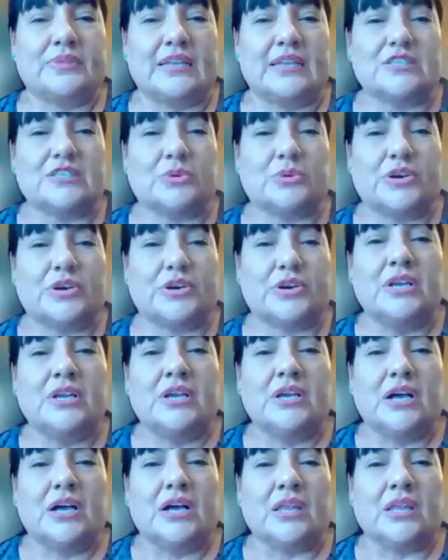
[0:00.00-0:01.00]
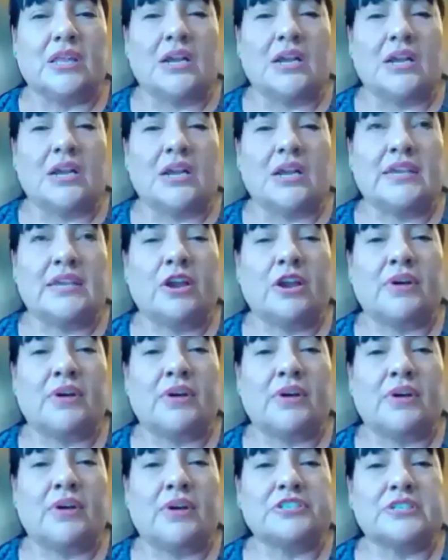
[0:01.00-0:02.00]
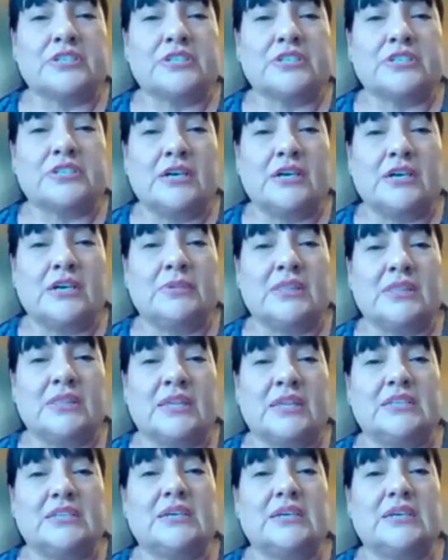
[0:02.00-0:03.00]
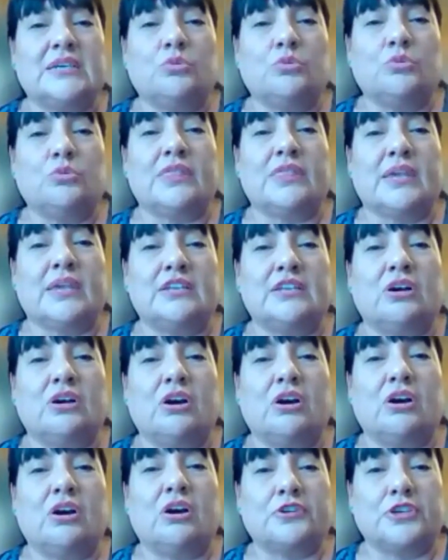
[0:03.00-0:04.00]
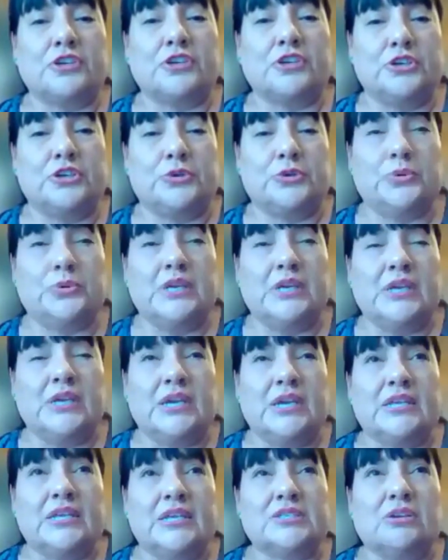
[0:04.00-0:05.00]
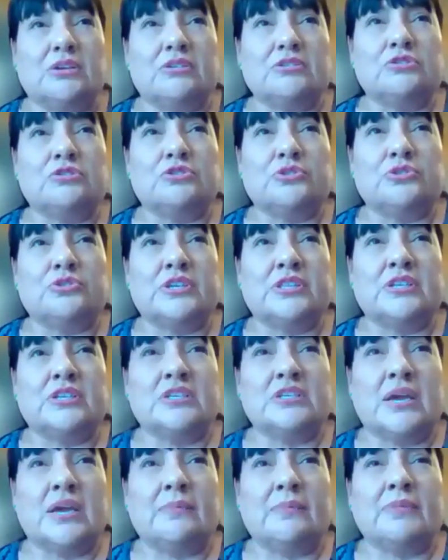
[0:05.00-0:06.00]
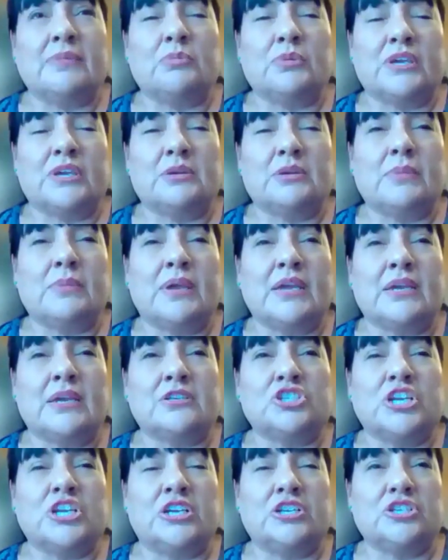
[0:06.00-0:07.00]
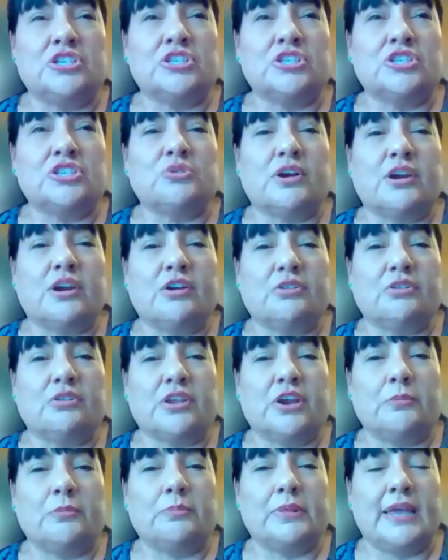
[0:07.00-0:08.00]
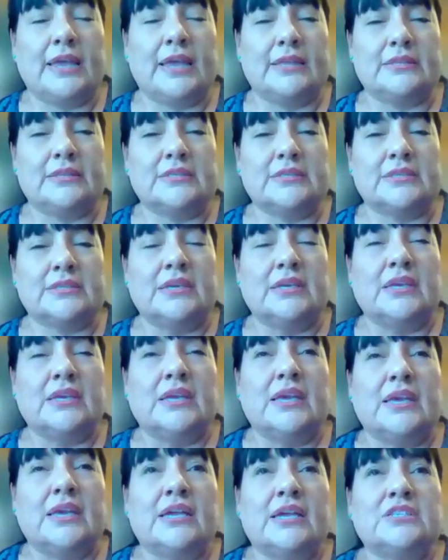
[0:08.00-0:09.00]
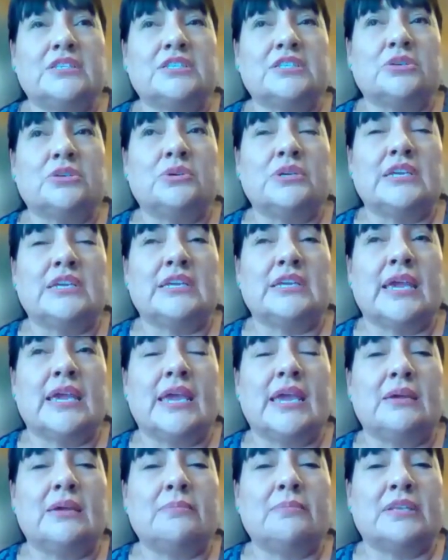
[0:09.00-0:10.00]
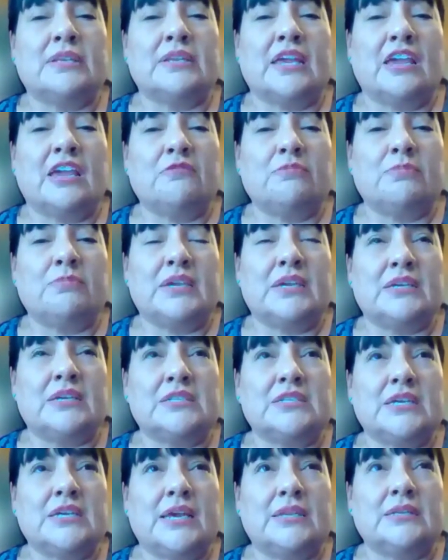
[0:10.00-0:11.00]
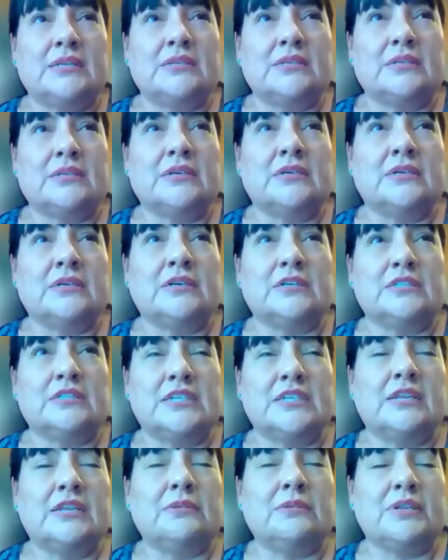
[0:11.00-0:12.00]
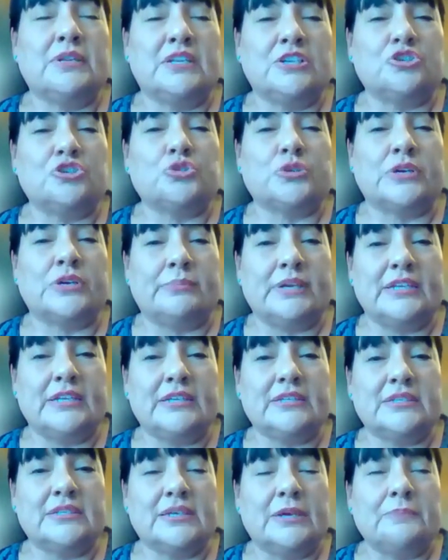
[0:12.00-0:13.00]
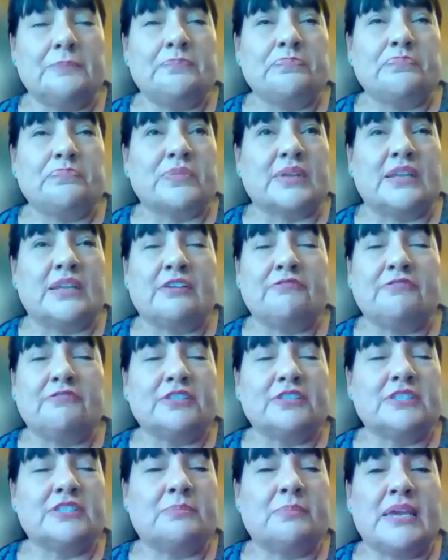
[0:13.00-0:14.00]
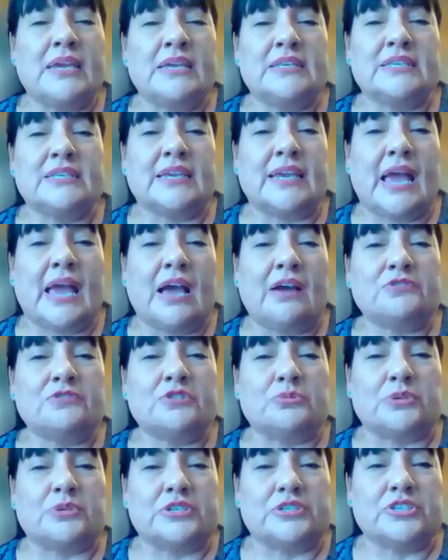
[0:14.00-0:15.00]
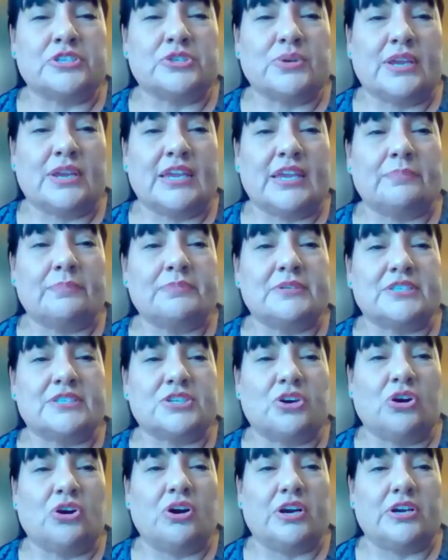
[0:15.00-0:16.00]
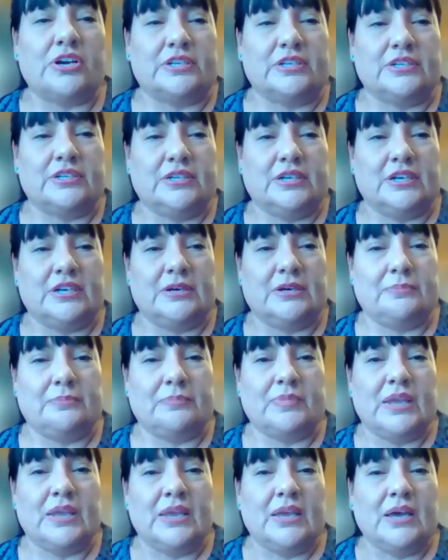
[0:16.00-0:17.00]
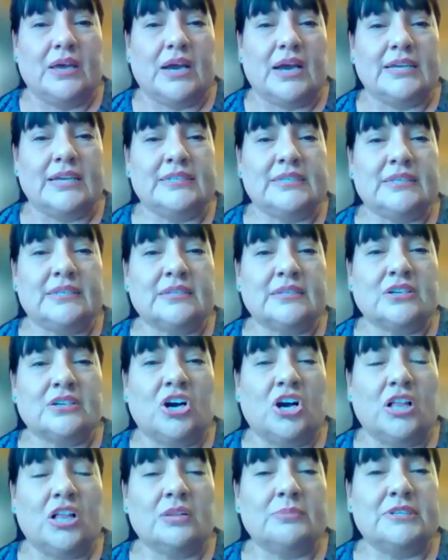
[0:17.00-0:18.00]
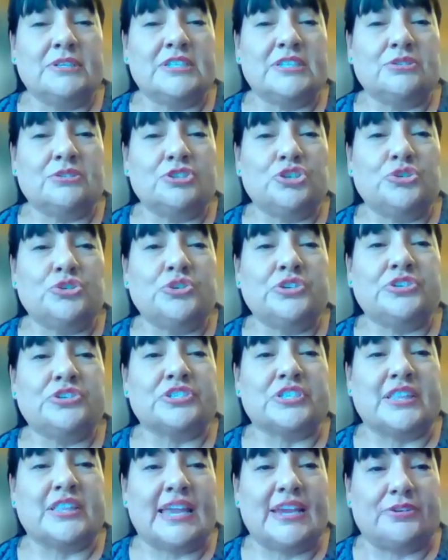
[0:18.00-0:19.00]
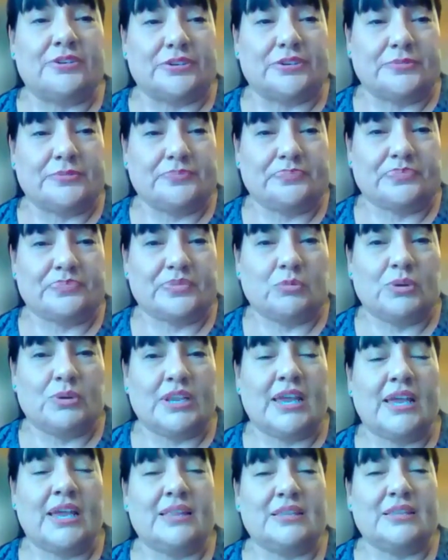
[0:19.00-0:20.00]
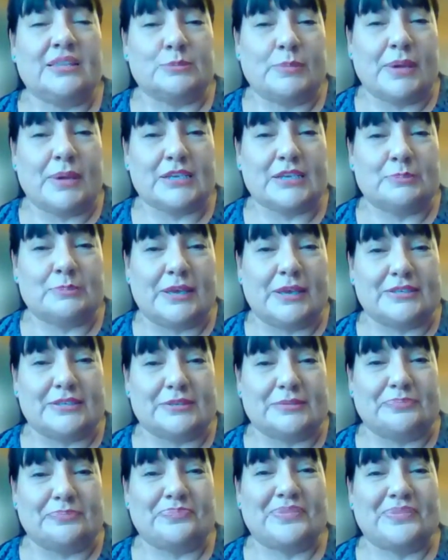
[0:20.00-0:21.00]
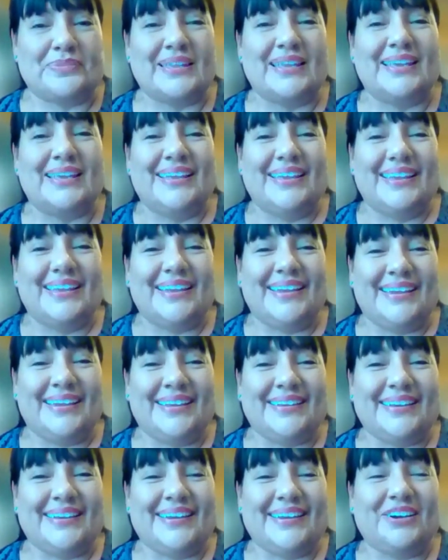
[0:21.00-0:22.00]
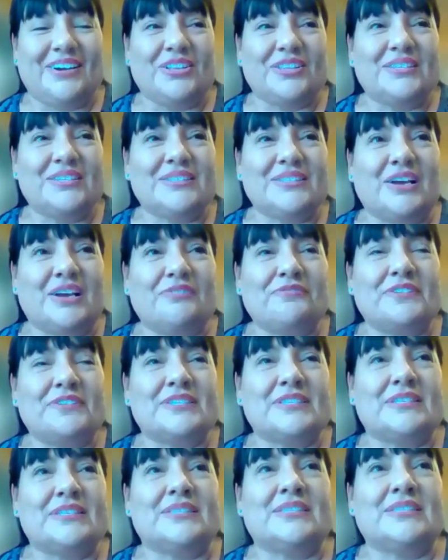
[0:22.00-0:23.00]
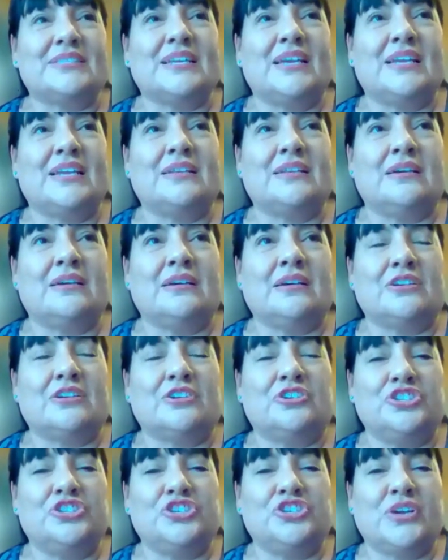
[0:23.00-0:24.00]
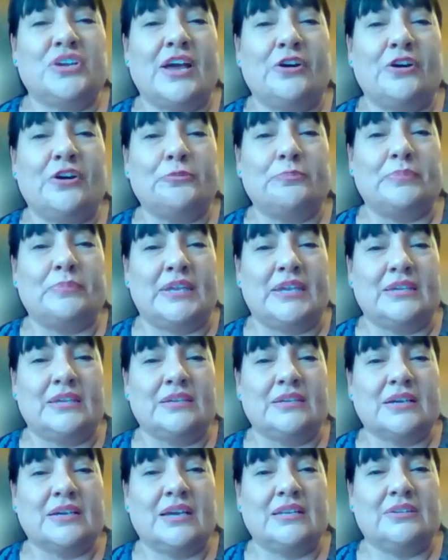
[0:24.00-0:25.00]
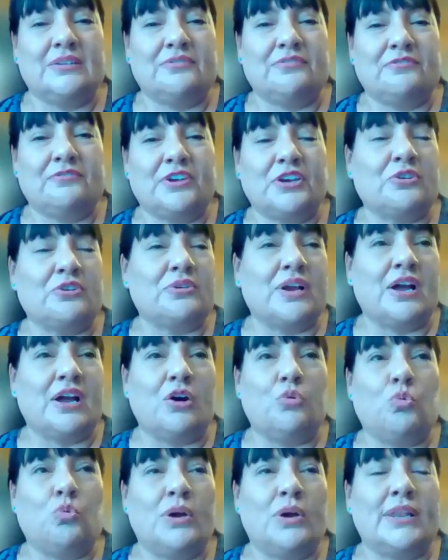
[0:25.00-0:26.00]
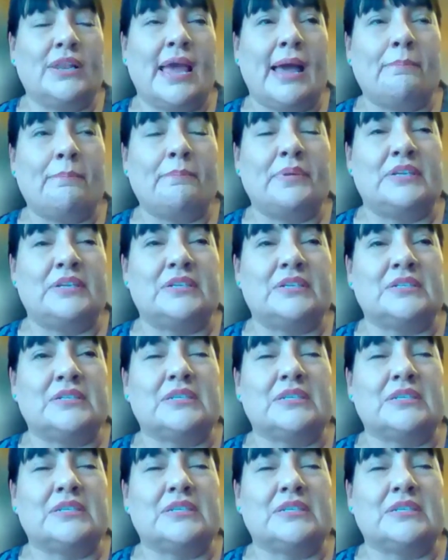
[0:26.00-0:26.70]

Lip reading: That's where a lot of the healthcare providers come and they tell you what they can offer you. It's also during the time that we can make changes to our healthcare plans. And so he came and gave me a 10-minute treatment, and I felt amazing afterwards. So I kept his card. I didn't call him until 2 years later when I had this back spasm. And I called his office and said, could you help me kind of figure out what happened?